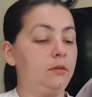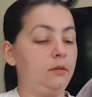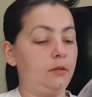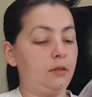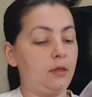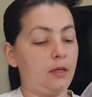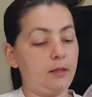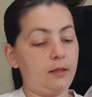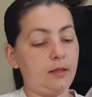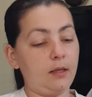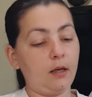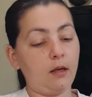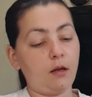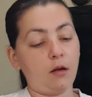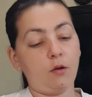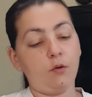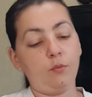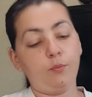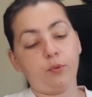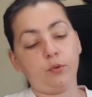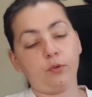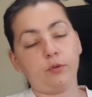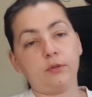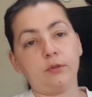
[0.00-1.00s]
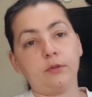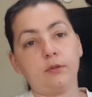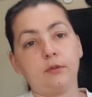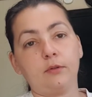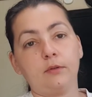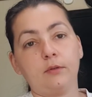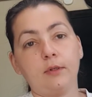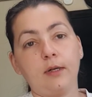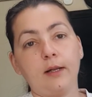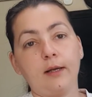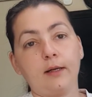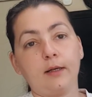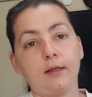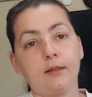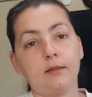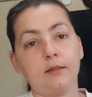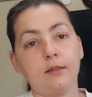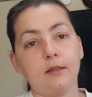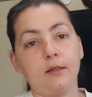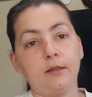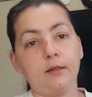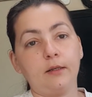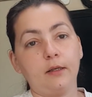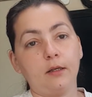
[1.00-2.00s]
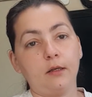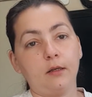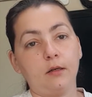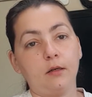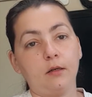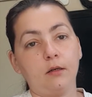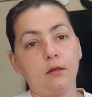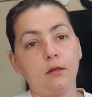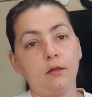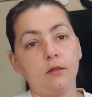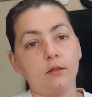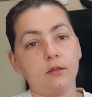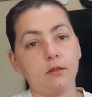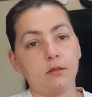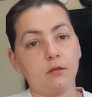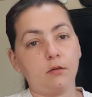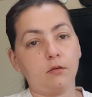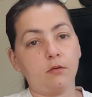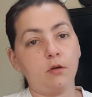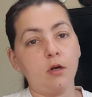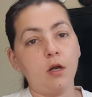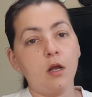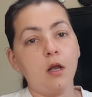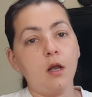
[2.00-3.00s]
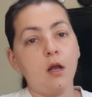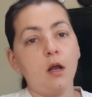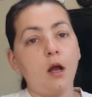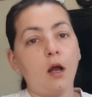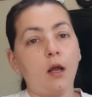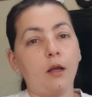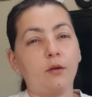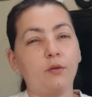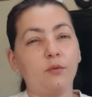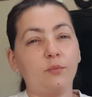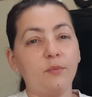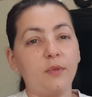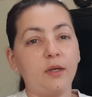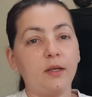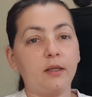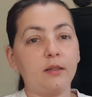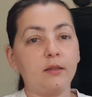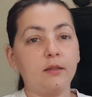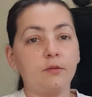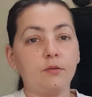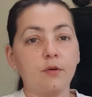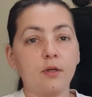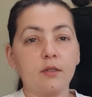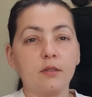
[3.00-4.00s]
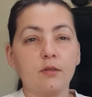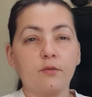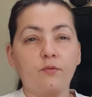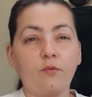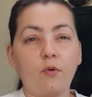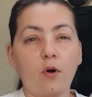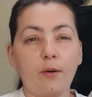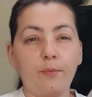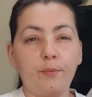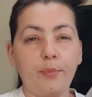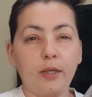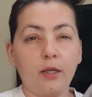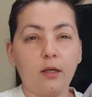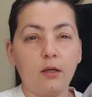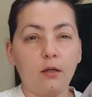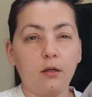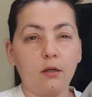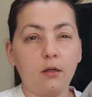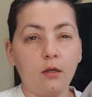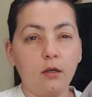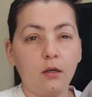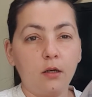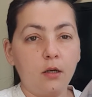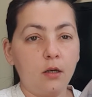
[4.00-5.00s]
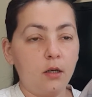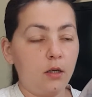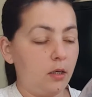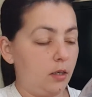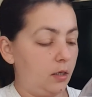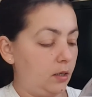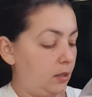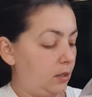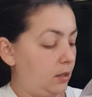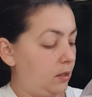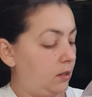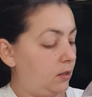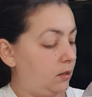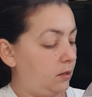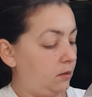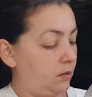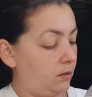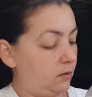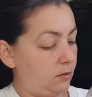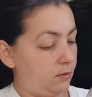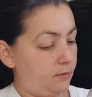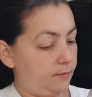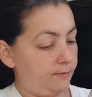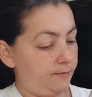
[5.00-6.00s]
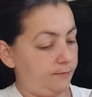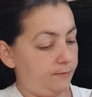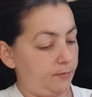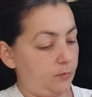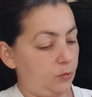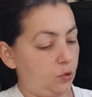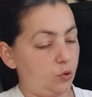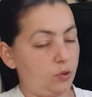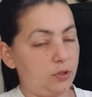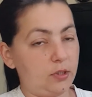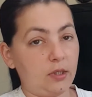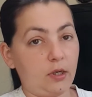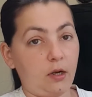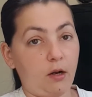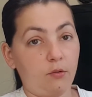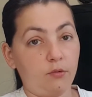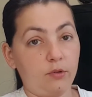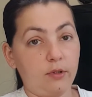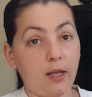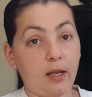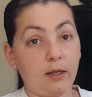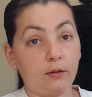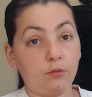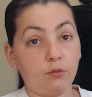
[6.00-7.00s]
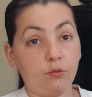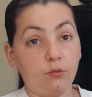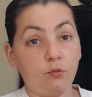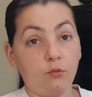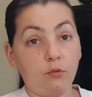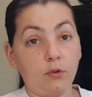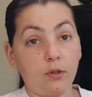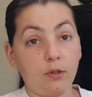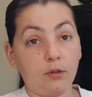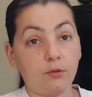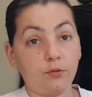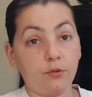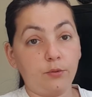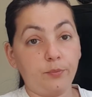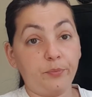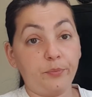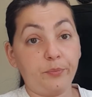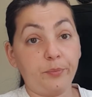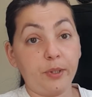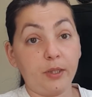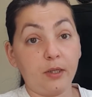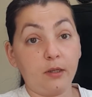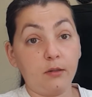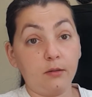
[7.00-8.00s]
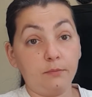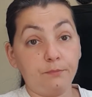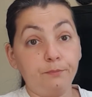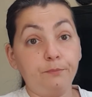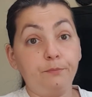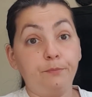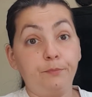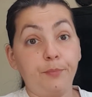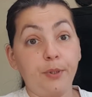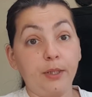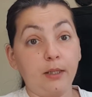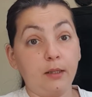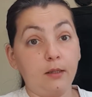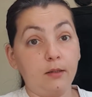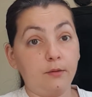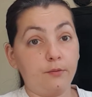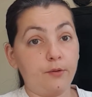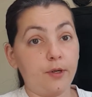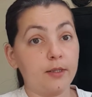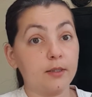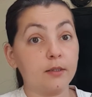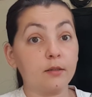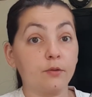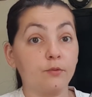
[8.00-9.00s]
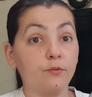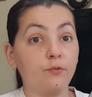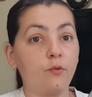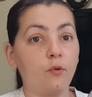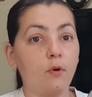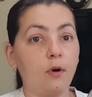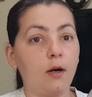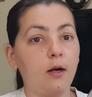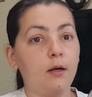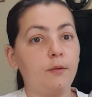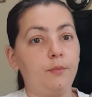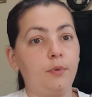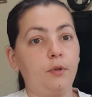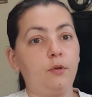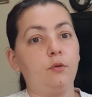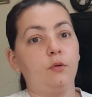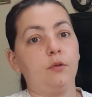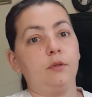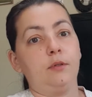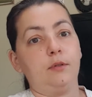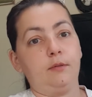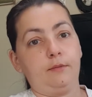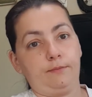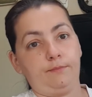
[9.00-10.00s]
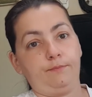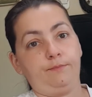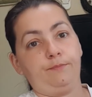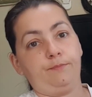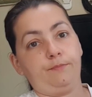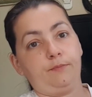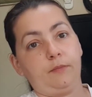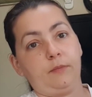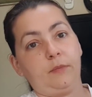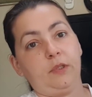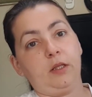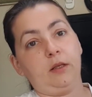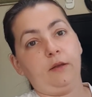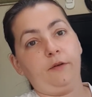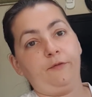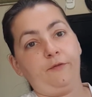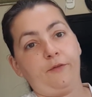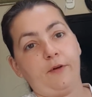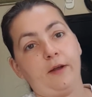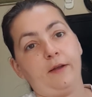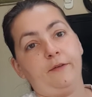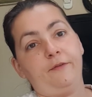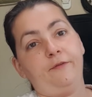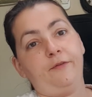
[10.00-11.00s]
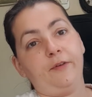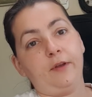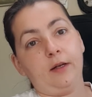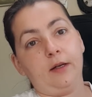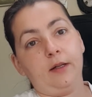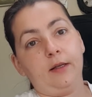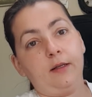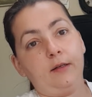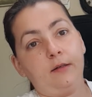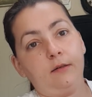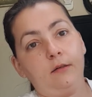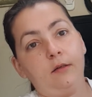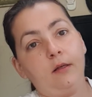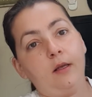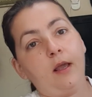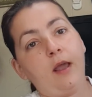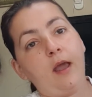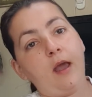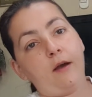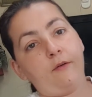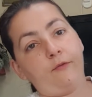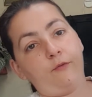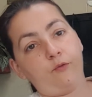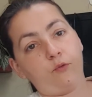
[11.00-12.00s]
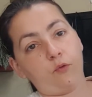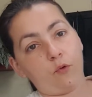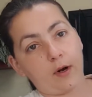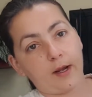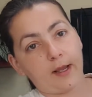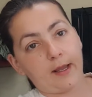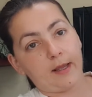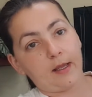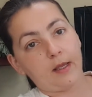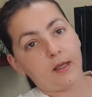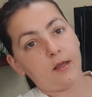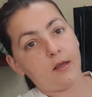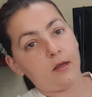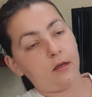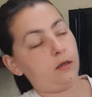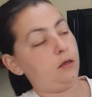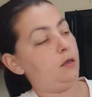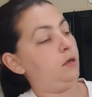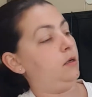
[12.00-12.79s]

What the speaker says: I think I'll put leca till here so I could make the reservoir bigger, to see how that will work with a big reservoir, because if I fill in halfway,